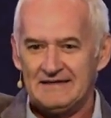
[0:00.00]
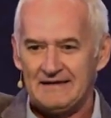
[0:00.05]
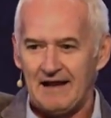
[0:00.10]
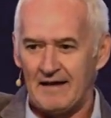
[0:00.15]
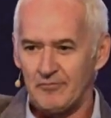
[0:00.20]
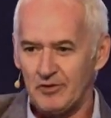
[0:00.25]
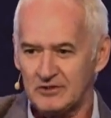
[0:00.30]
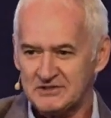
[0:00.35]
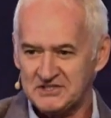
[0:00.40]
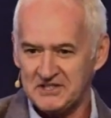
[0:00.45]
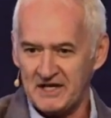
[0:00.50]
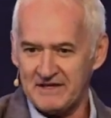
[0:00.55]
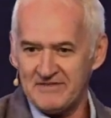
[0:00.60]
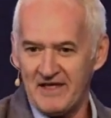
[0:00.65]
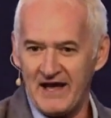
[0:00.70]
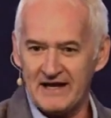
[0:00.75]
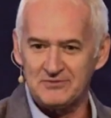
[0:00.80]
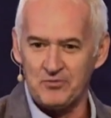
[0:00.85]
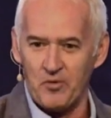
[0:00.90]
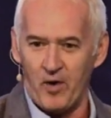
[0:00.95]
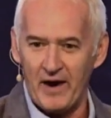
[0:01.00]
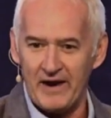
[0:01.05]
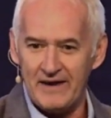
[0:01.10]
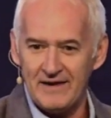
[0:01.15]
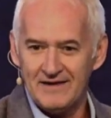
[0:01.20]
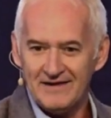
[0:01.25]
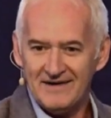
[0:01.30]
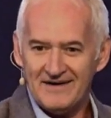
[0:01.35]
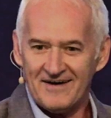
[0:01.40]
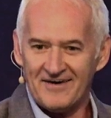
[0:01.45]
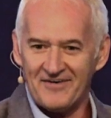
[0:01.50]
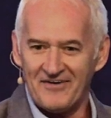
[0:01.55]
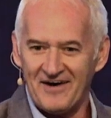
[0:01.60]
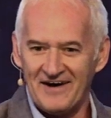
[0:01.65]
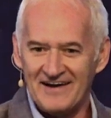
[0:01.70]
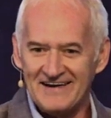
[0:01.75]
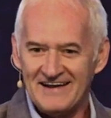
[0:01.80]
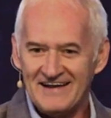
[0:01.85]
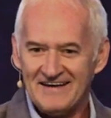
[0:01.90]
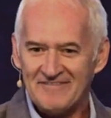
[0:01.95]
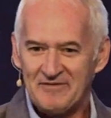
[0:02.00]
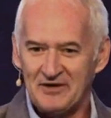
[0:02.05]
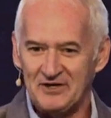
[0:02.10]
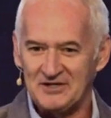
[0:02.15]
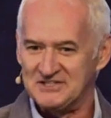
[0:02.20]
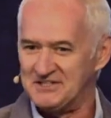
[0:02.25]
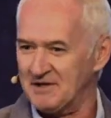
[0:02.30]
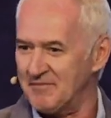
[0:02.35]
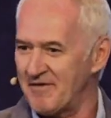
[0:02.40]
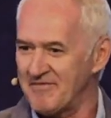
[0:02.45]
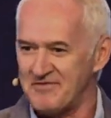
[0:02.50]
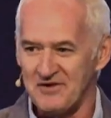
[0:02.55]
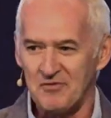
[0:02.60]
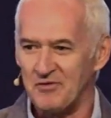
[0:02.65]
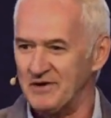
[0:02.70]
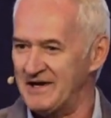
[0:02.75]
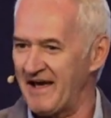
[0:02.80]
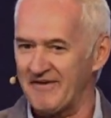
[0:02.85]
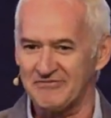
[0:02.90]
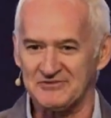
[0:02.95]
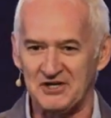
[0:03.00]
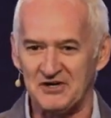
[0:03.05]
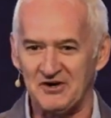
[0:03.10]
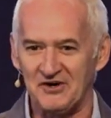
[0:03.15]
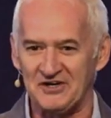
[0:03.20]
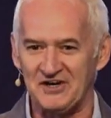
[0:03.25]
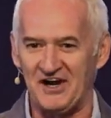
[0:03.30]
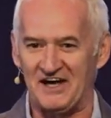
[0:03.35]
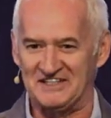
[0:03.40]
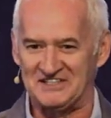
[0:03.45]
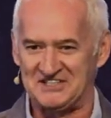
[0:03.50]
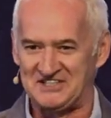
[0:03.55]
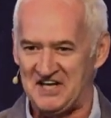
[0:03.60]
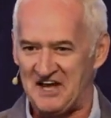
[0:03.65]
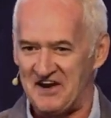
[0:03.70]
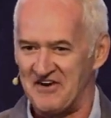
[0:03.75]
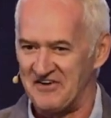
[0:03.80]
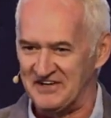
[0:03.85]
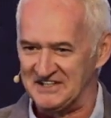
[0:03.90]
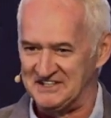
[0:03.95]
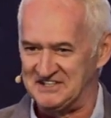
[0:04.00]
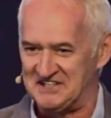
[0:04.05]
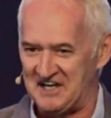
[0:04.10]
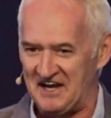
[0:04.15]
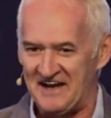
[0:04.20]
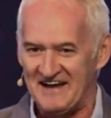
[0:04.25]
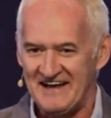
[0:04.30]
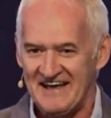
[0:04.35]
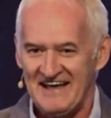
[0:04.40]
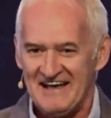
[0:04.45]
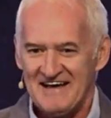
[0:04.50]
Now, I'm not saying that way, all right? Because some of you would have to look like Sarah's, yeah?